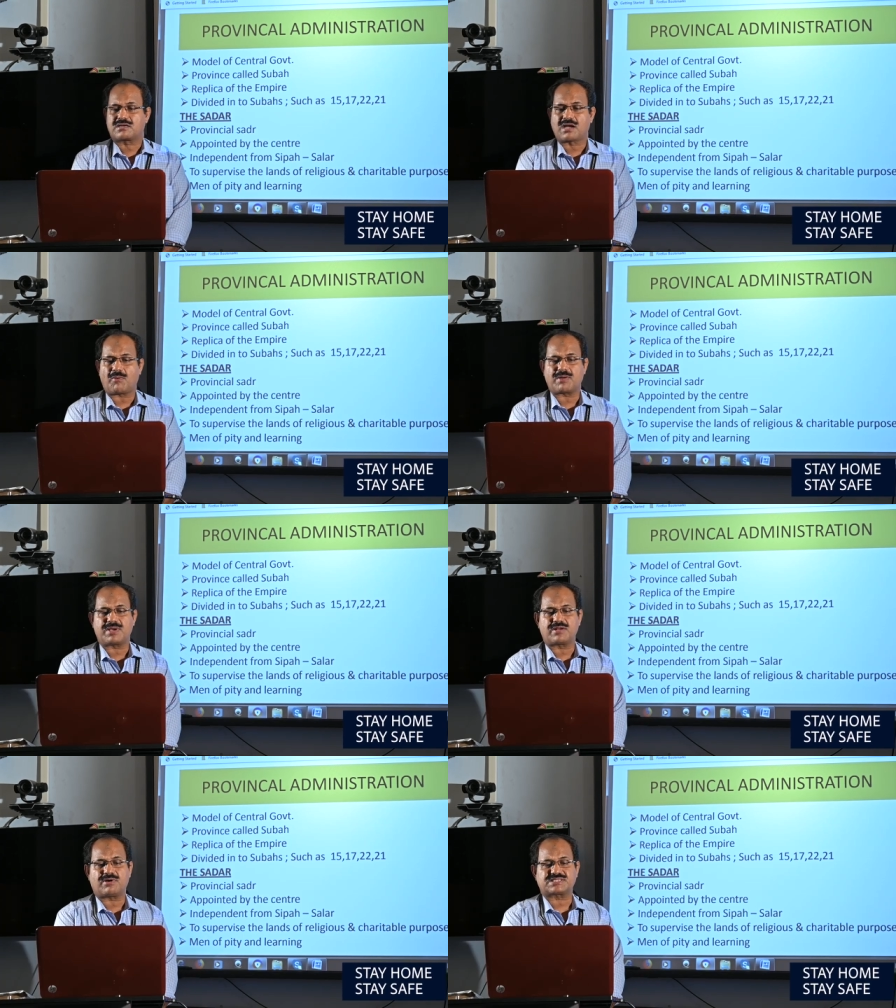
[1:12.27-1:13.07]

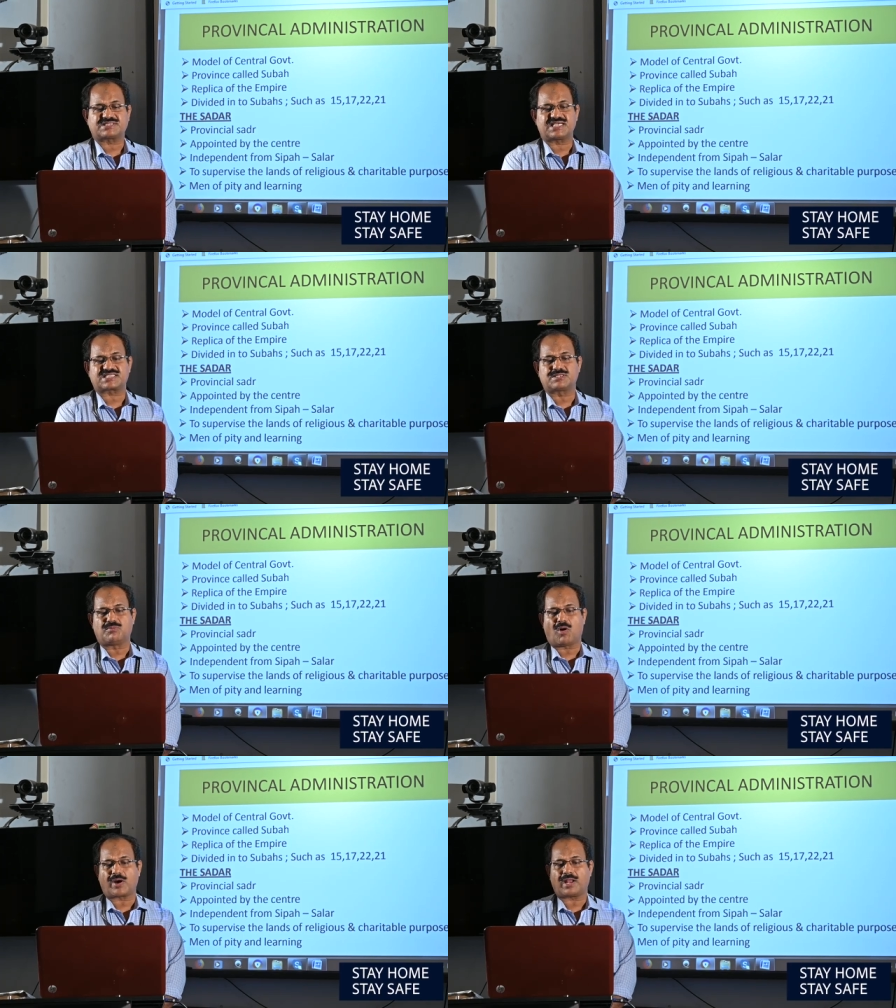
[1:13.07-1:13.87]
government was just
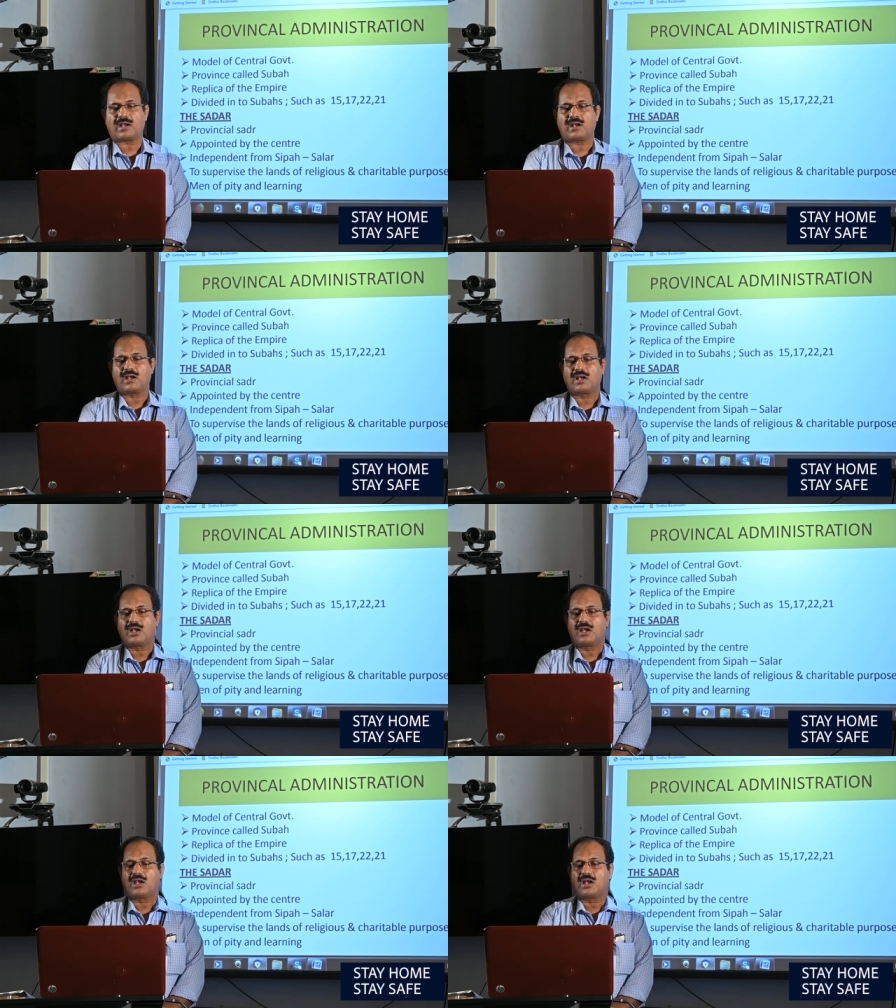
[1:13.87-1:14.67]
model
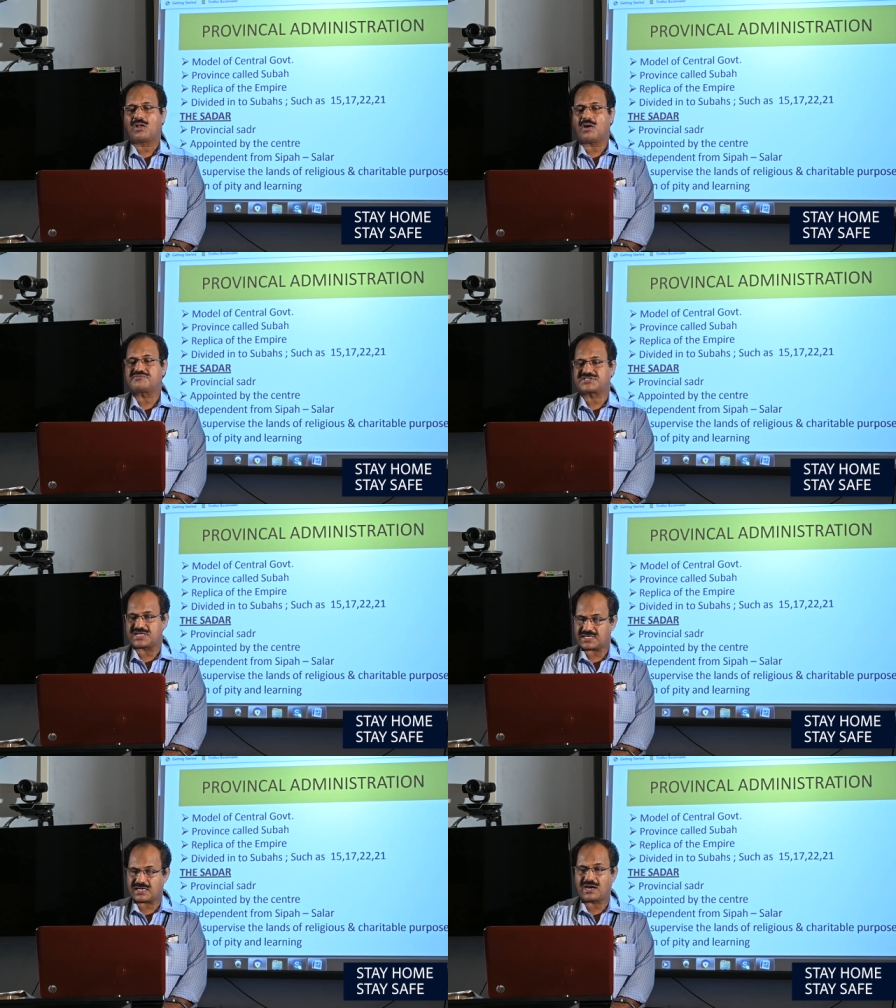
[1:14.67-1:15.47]
of
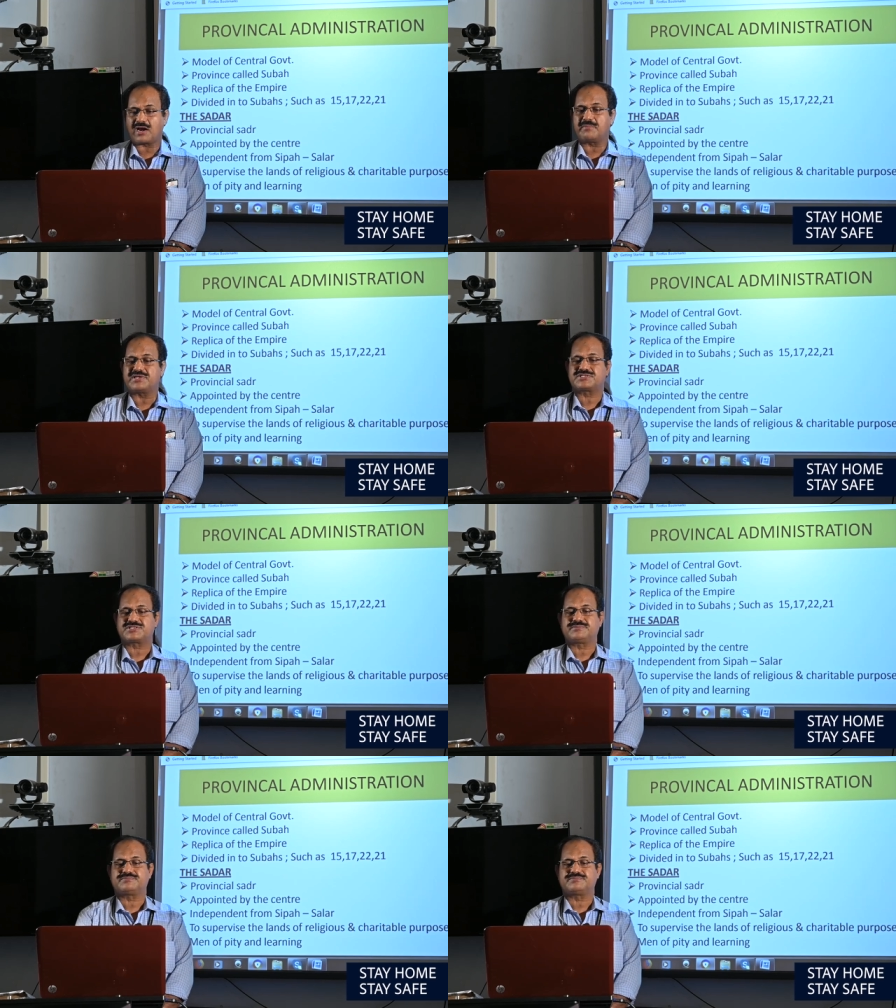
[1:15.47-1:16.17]
central government